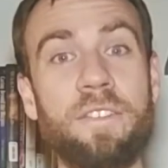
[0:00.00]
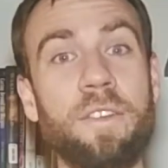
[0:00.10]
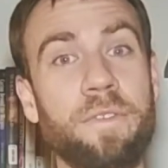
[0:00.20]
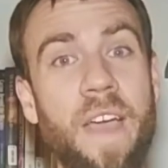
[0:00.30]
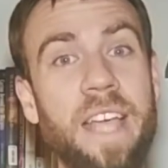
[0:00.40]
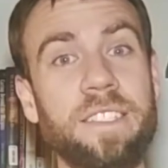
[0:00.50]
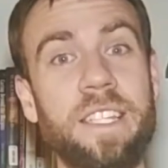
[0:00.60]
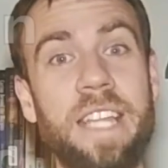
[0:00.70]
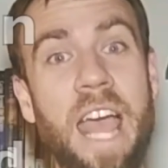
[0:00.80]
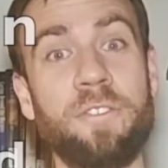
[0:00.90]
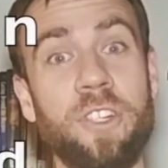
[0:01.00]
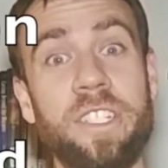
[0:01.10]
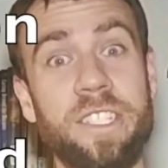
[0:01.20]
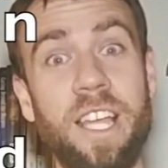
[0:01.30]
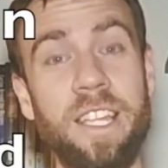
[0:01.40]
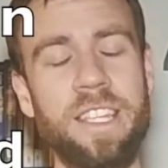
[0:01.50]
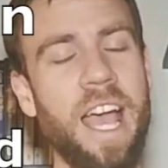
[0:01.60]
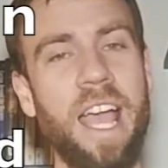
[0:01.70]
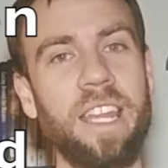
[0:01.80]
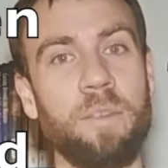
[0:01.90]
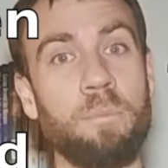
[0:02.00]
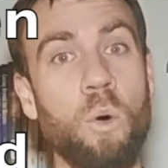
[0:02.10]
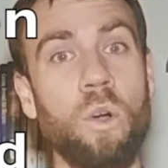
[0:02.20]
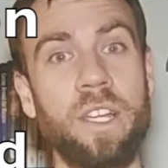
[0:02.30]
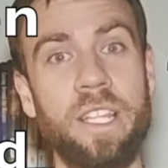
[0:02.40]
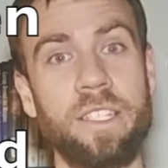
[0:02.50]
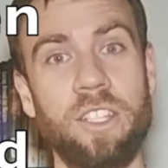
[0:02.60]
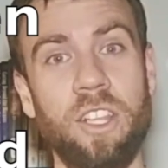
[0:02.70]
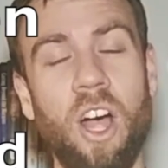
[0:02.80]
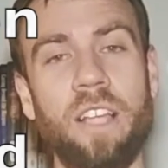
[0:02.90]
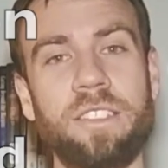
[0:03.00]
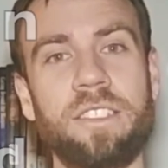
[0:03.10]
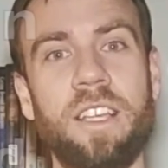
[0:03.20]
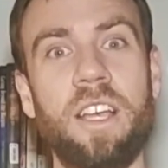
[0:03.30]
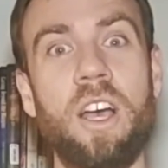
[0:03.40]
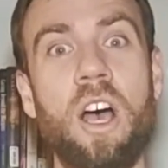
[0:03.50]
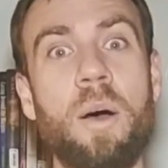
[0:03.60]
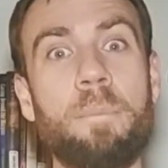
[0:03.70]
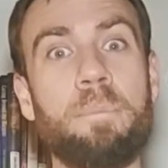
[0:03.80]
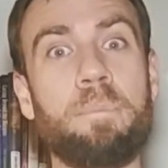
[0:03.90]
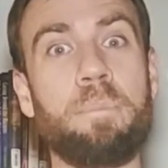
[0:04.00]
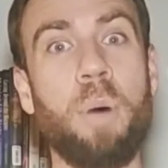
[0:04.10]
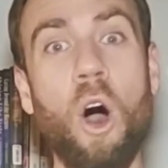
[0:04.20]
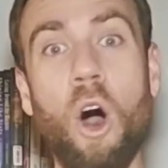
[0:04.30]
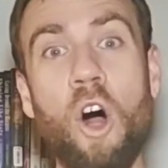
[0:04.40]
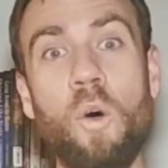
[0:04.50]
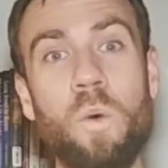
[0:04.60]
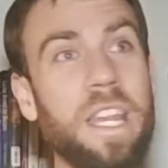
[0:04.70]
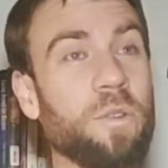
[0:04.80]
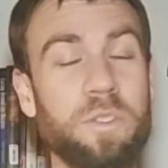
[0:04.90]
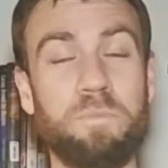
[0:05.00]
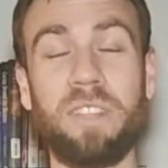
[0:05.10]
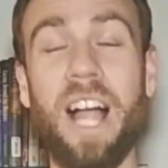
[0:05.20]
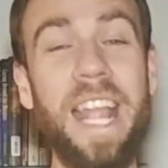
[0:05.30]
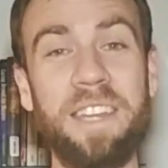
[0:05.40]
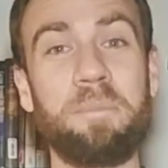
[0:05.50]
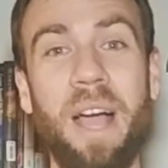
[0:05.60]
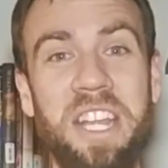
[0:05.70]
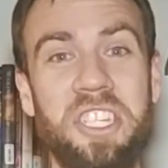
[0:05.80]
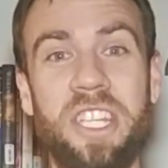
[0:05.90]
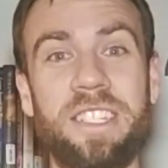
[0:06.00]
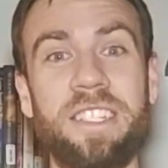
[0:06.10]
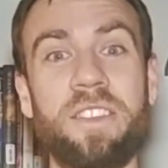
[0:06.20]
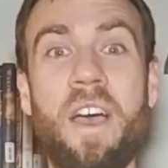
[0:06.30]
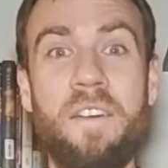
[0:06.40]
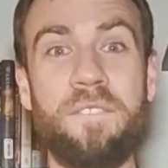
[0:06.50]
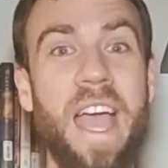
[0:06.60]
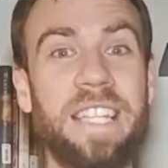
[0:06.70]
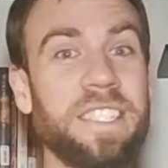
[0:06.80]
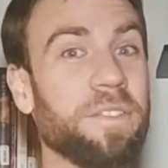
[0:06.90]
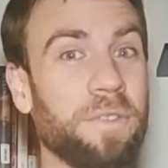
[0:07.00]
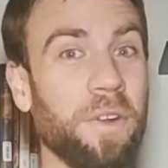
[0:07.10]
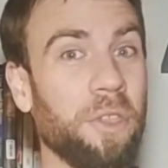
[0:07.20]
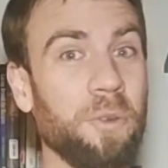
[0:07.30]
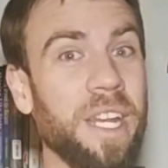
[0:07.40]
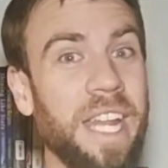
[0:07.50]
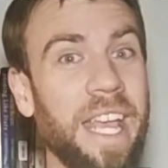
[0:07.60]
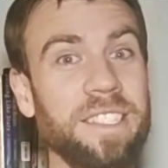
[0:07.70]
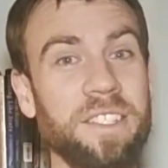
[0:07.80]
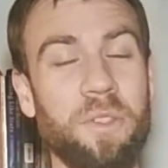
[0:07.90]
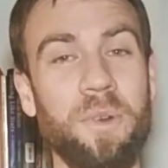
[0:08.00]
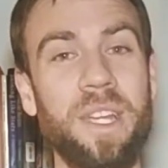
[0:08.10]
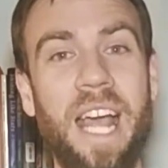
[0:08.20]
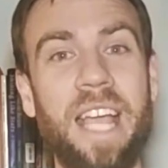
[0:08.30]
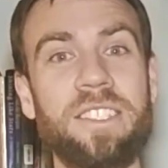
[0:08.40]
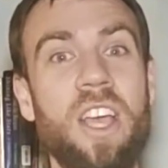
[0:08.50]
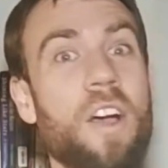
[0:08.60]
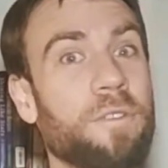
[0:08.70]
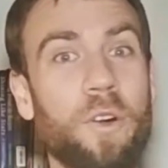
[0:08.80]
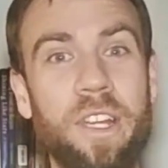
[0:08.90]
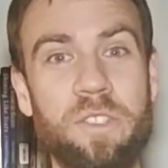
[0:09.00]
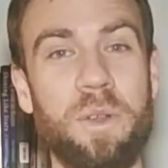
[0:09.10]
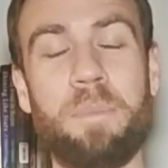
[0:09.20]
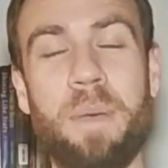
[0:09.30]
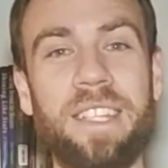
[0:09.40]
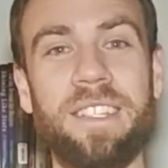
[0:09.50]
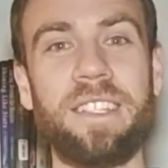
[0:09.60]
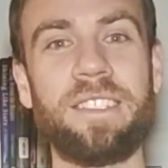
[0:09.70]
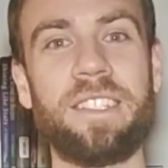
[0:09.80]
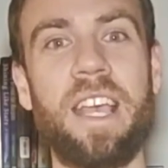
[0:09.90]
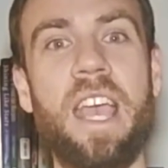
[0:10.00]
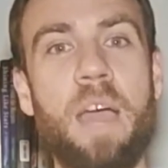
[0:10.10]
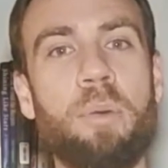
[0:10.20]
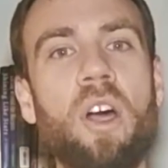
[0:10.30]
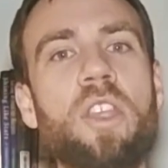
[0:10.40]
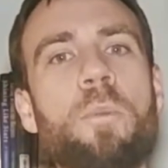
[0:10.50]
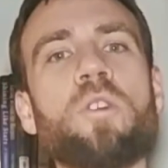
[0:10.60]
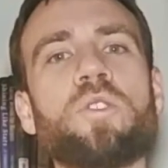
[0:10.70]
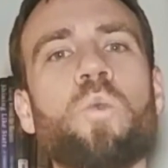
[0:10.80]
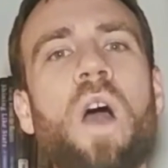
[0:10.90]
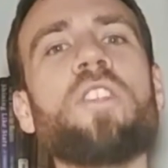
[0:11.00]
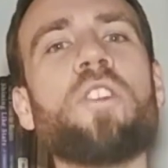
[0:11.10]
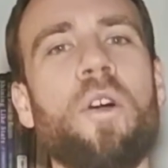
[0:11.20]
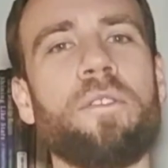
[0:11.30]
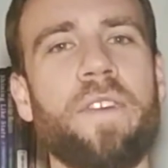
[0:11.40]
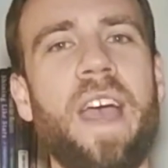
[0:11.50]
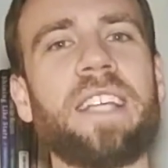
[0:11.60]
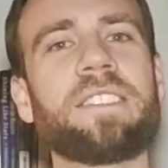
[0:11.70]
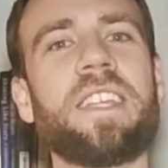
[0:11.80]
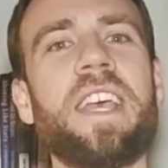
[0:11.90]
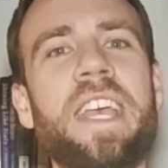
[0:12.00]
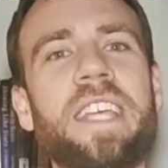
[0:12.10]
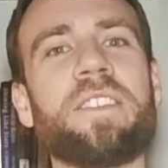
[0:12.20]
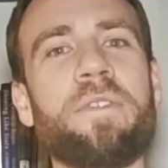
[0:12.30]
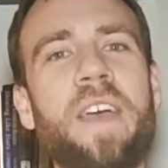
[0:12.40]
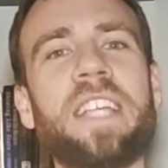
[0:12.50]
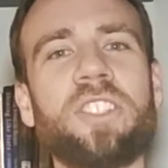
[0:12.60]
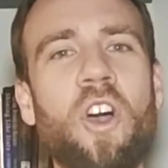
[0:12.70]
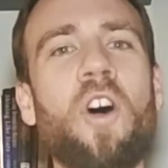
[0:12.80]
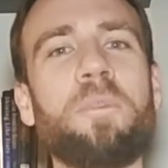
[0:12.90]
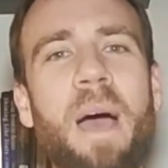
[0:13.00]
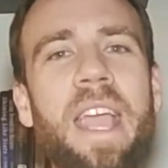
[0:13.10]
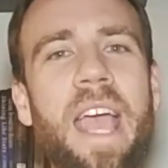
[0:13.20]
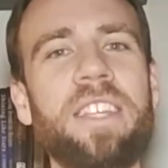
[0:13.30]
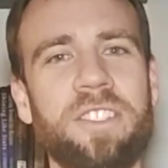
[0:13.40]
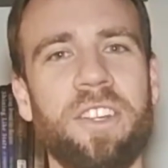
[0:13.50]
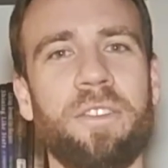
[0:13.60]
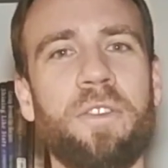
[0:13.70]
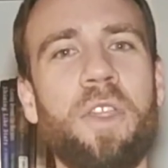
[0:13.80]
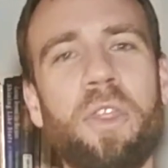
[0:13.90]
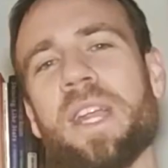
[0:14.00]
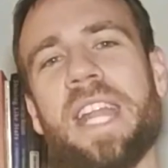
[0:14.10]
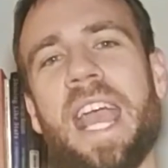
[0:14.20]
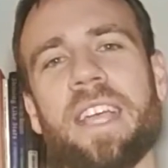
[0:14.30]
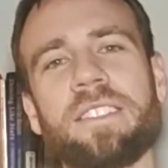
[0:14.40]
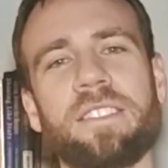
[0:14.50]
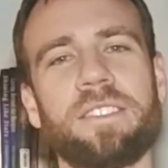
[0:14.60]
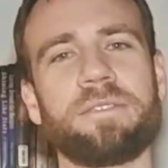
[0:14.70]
David fasted after his son died and mourned his loss. Paul, when he was blinded by Jesus, fasted for 3 days and three nights for his repentance. And probably the most well-known fast is the fast called by Esther for 3 days.